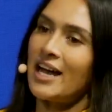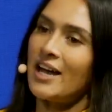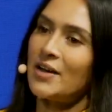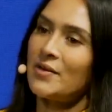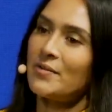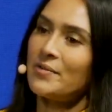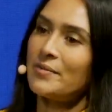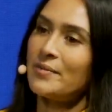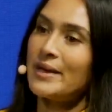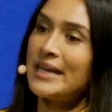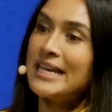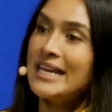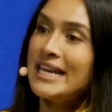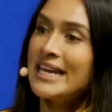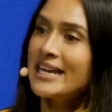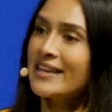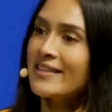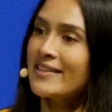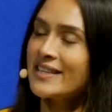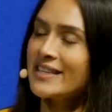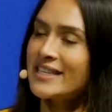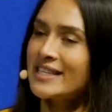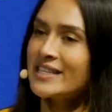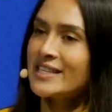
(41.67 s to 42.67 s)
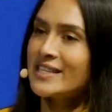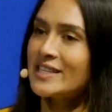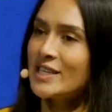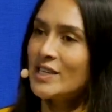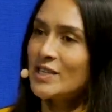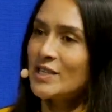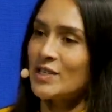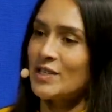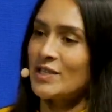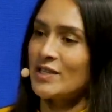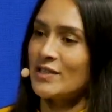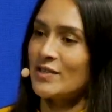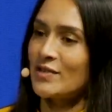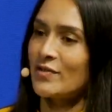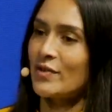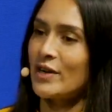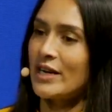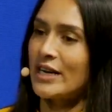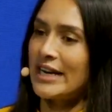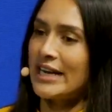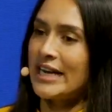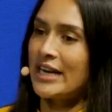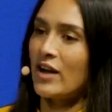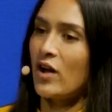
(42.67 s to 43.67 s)
making the decisions
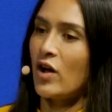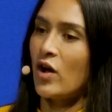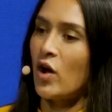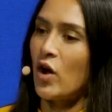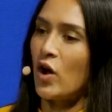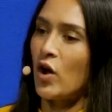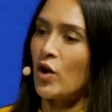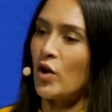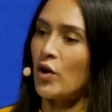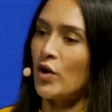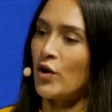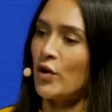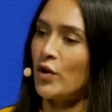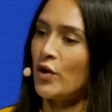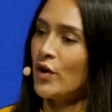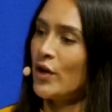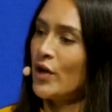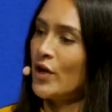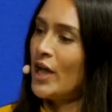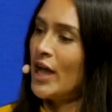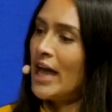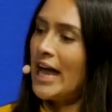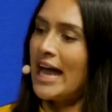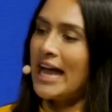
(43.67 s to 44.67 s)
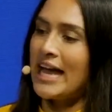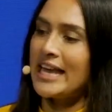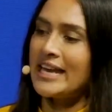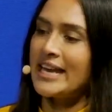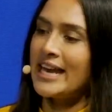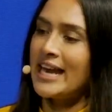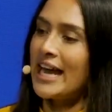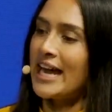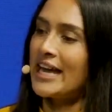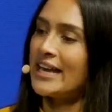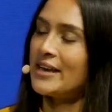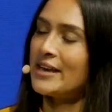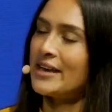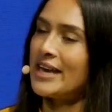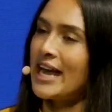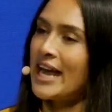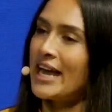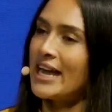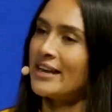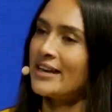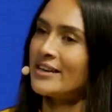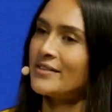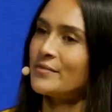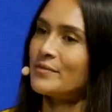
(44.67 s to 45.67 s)
really on and
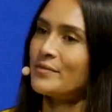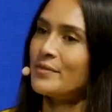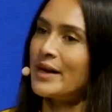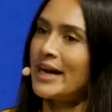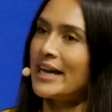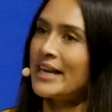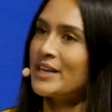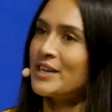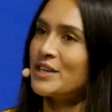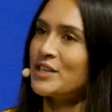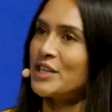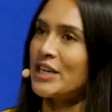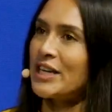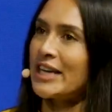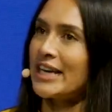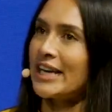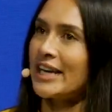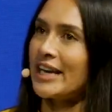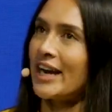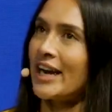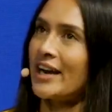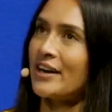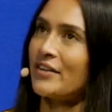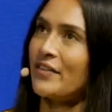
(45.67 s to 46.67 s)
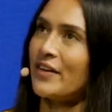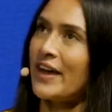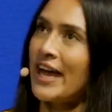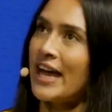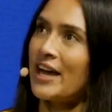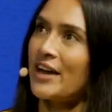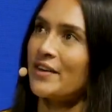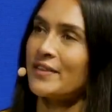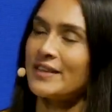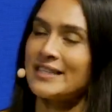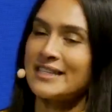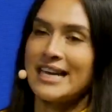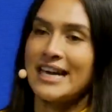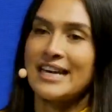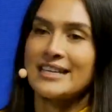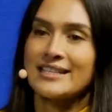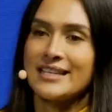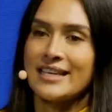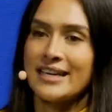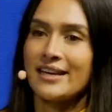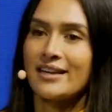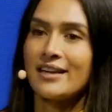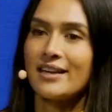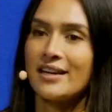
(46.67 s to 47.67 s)
managing kind of how this
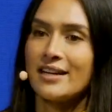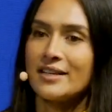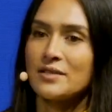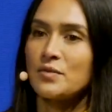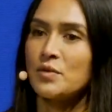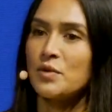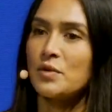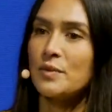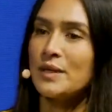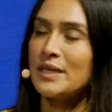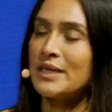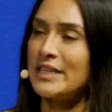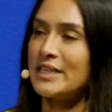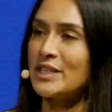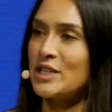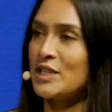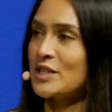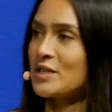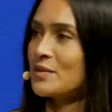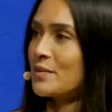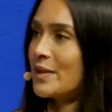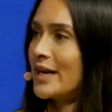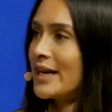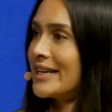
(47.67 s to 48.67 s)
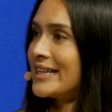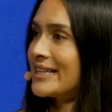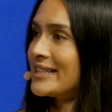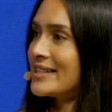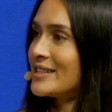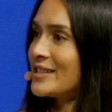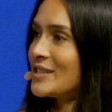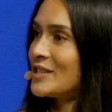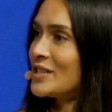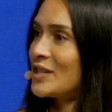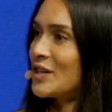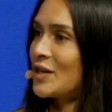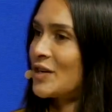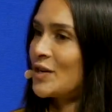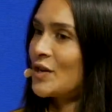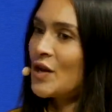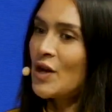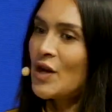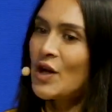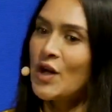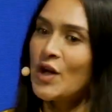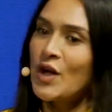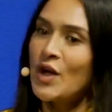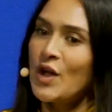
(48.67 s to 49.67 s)
asset class will be legitimized. So
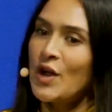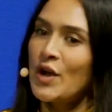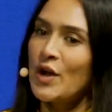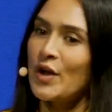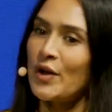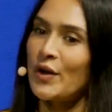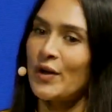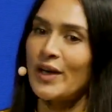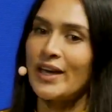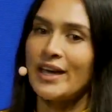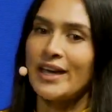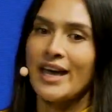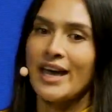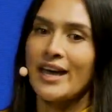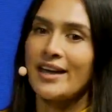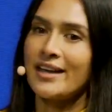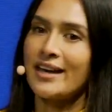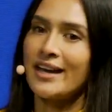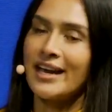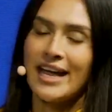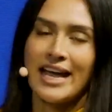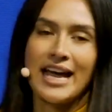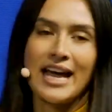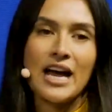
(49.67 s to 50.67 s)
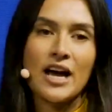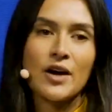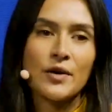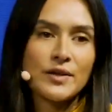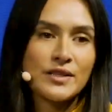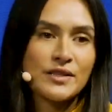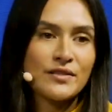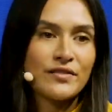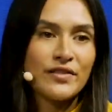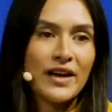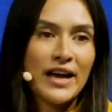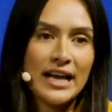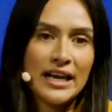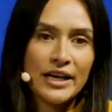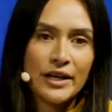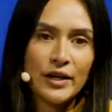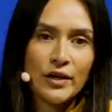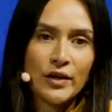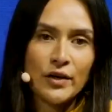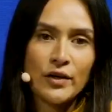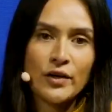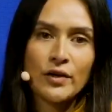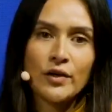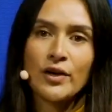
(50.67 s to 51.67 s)
looking at how it's
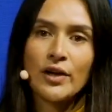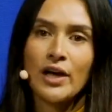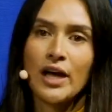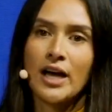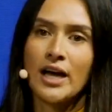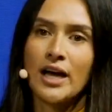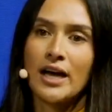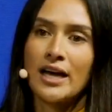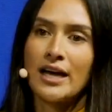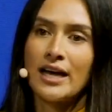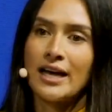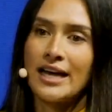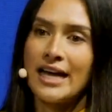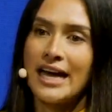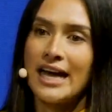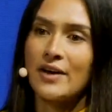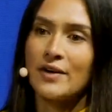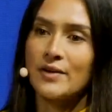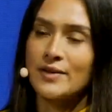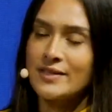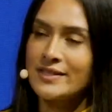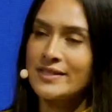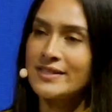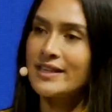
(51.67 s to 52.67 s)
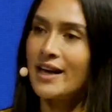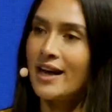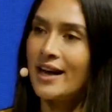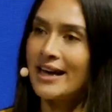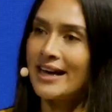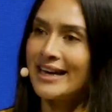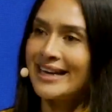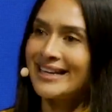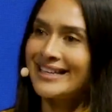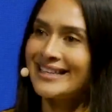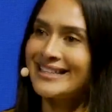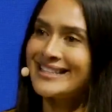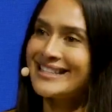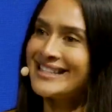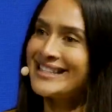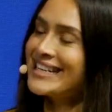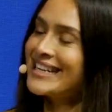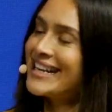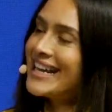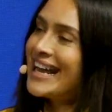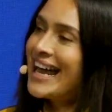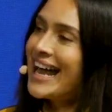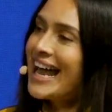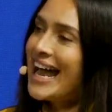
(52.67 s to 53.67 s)
valued, how it's sized,
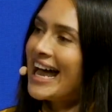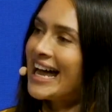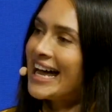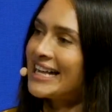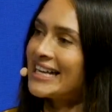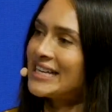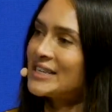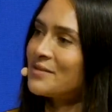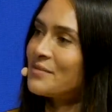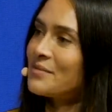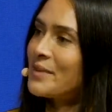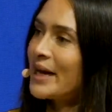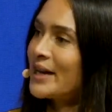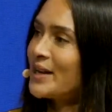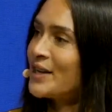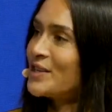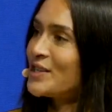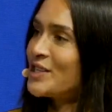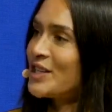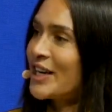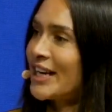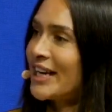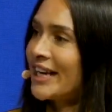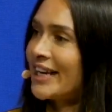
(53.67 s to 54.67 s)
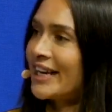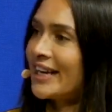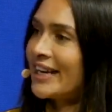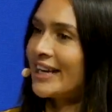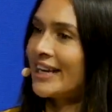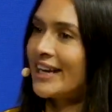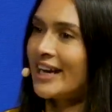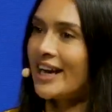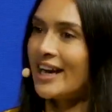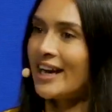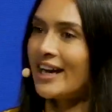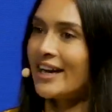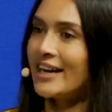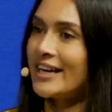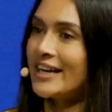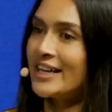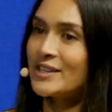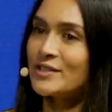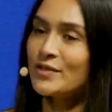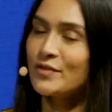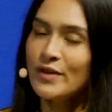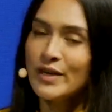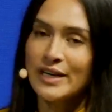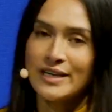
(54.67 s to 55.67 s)
and managing
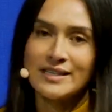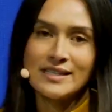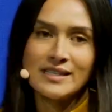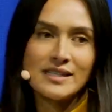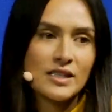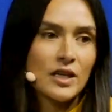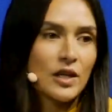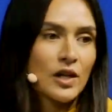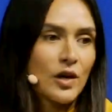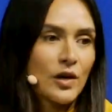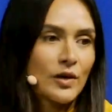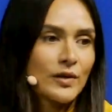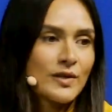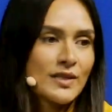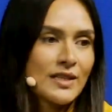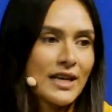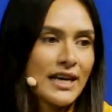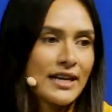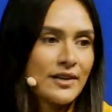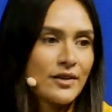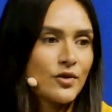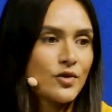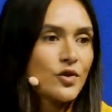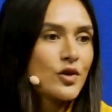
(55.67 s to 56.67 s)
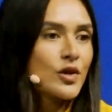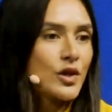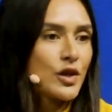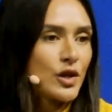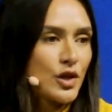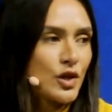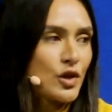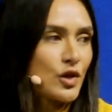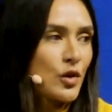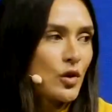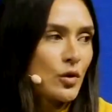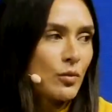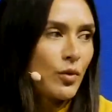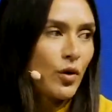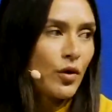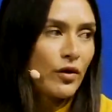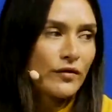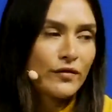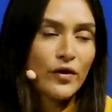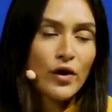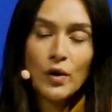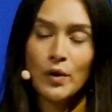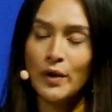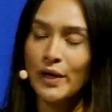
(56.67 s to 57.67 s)
its risks alongside traditional
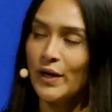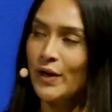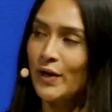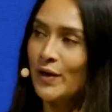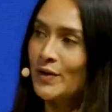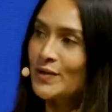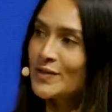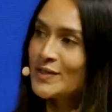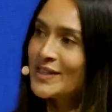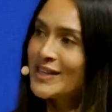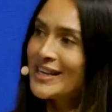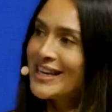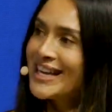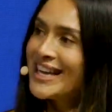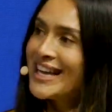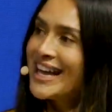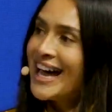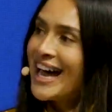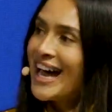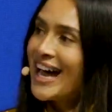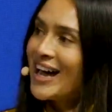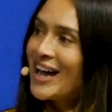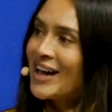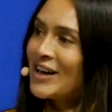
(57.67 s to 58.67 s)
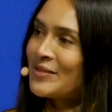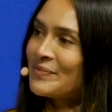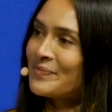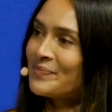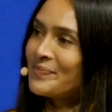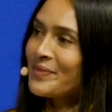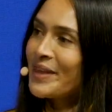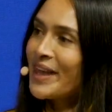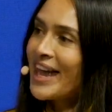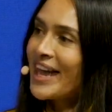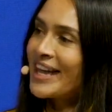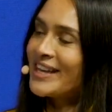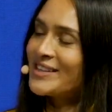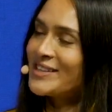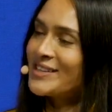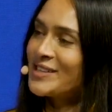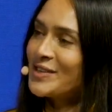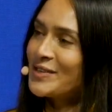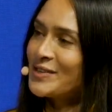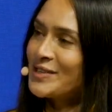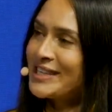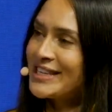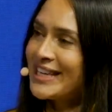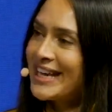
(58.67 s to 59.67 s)
portfolios.
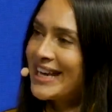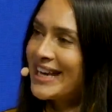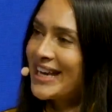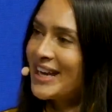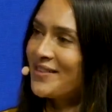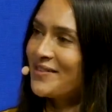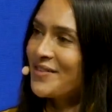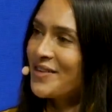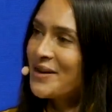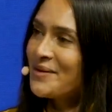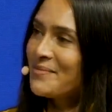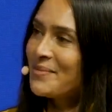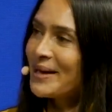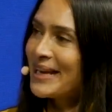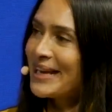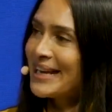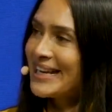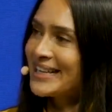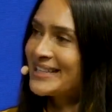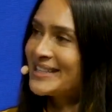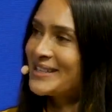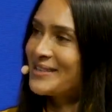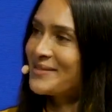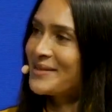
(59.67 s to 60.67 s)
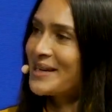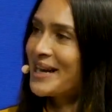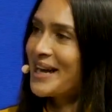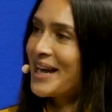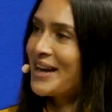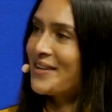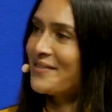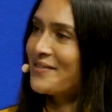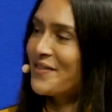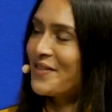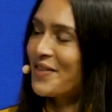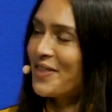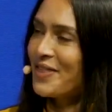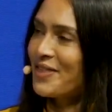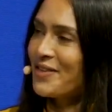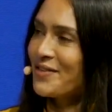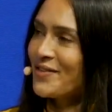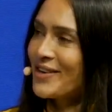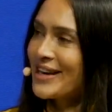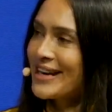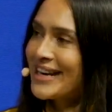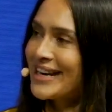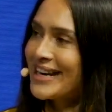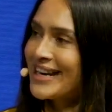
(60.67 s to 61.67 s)
So today, I'm very pleased that we have
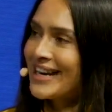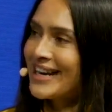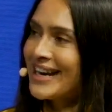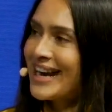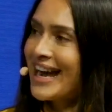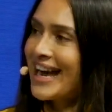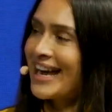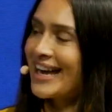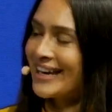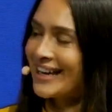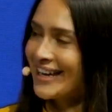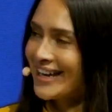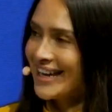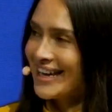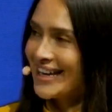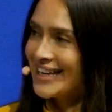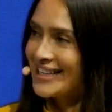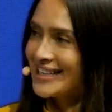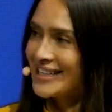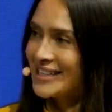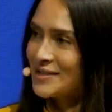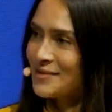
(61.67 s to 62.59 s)
3 allocators